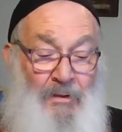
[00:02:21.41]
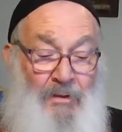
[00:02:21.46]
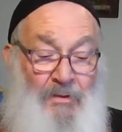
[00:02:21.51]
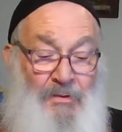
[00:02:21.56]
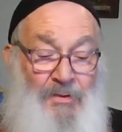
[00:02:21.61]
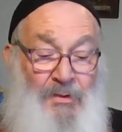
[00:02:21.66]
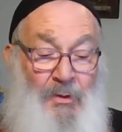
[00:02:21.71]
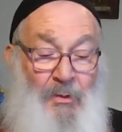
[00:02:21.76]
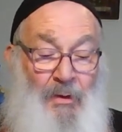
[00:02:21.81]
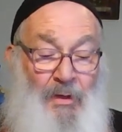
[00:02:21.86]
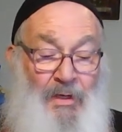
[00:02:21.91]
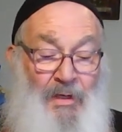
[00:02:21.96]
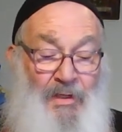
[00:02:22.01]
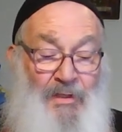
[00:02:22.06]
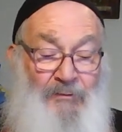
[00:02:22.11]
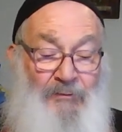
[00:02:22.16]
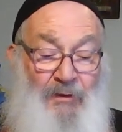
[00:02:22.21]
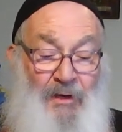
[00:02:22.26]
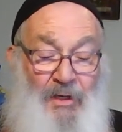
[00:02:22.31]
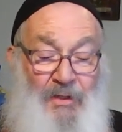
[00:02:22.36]
So when
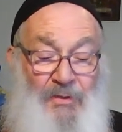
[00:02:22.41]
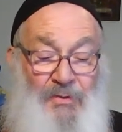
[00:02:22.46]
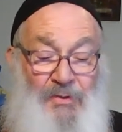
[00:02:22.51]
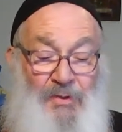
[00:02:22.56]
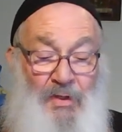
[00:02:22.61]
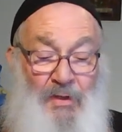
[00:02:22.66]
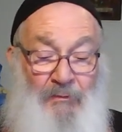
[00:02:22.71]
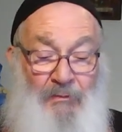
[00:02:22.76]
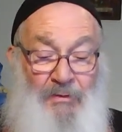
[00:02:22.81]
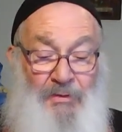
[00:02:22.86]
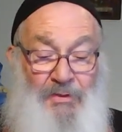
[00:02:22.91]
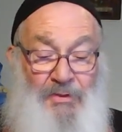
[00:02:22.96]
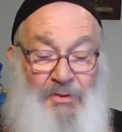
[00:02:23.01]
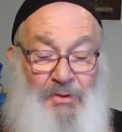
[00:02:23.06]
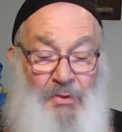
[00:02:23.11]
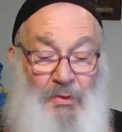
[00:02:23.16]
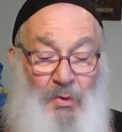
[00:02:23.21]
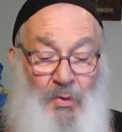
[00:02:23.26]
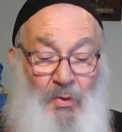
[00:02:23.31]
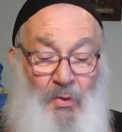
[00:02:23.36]
his fellow servants
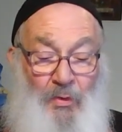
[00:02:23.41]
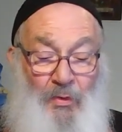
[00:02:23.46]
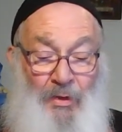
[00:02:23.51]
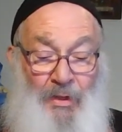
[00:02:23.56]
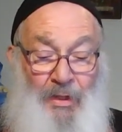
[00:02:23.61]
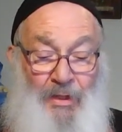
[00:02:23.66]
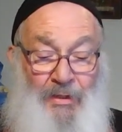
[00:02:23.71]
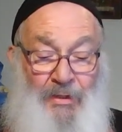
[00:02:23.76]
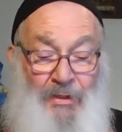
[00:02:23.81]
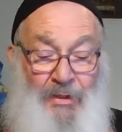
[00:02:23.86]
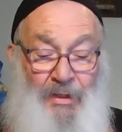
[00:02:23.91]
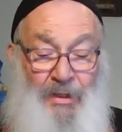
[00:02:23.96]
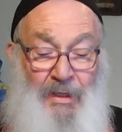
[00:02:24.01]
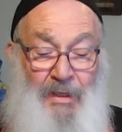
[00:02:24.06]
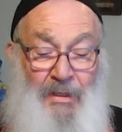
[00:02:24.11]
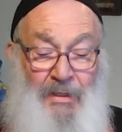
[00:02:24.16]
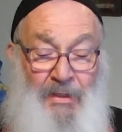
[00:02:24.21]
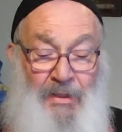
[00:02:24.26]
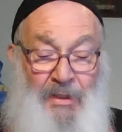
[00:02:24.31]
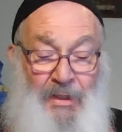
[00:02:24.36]
saw that he
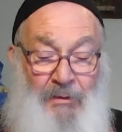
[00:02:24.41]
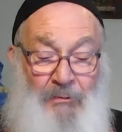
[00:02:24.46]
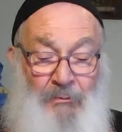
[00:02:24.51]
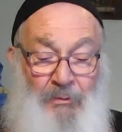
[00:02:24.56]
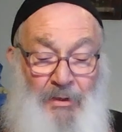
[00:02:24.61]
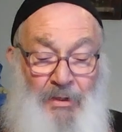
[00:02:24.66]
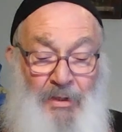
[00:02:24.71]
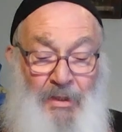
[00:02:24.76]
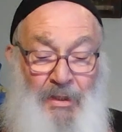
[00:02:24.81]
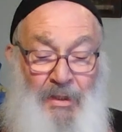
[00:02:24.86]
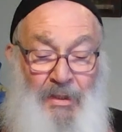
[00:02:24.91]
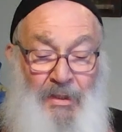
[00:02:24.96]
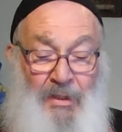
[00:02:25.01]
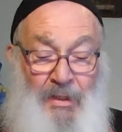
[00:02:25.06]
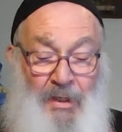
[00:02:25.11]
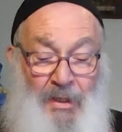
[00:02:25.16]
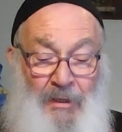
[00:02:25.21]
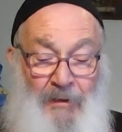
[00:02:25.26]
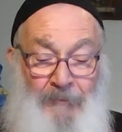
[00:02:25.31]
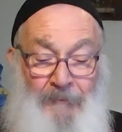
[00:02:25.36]
had done what he had
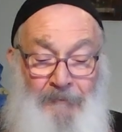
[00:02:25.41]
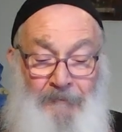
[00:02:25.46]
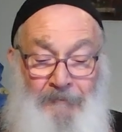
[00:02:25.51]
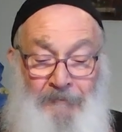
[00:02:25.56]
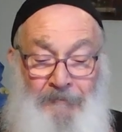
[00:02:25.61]
done,